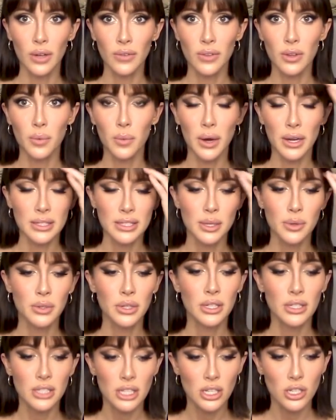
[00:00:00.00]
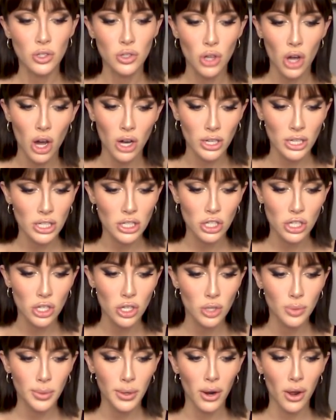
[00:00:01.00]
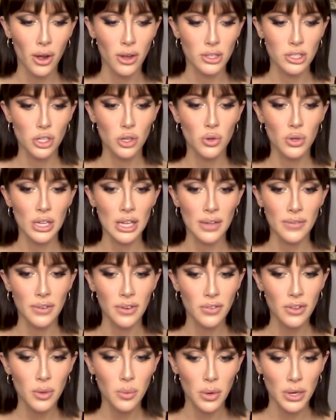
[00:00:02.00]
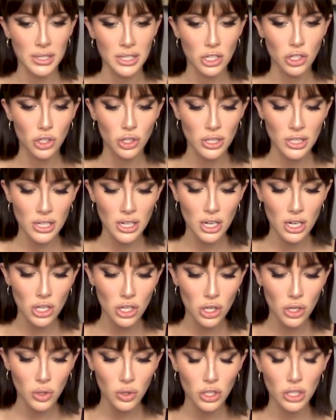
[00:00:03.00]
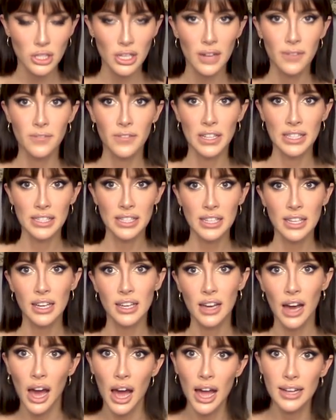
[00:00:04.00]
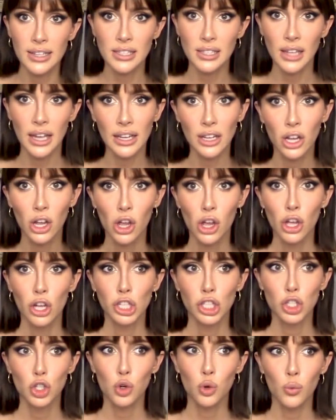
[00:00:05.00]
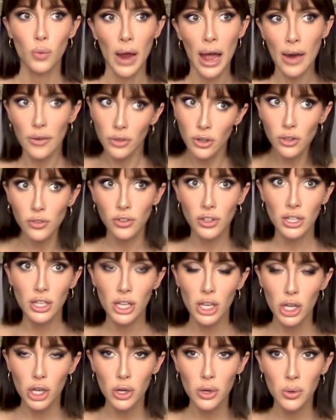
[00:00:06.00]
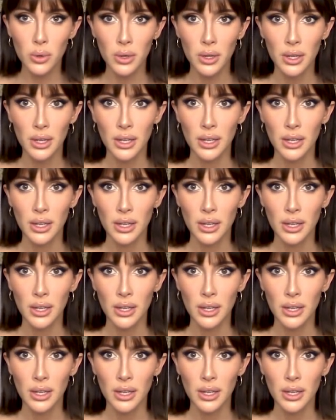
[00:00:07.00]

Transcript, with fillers: If he was, he would continue talking to you. But also, even if he was interested in you, just convincing a guy to like travel for you.